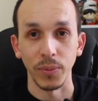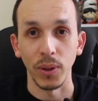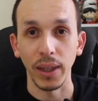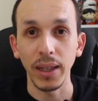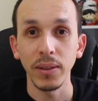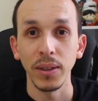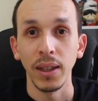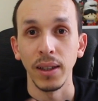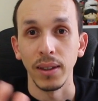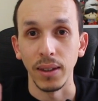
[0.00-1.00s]
Okay.
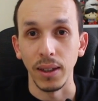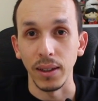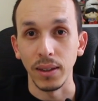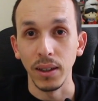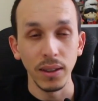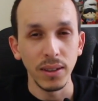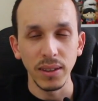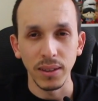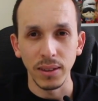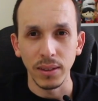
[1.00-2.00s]
The third
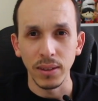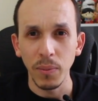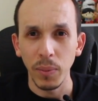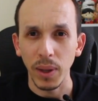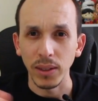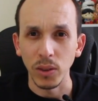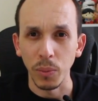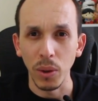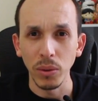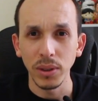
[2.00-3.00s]
tip, I
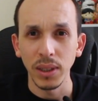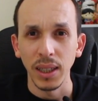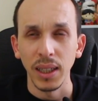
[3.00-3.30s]
suppose,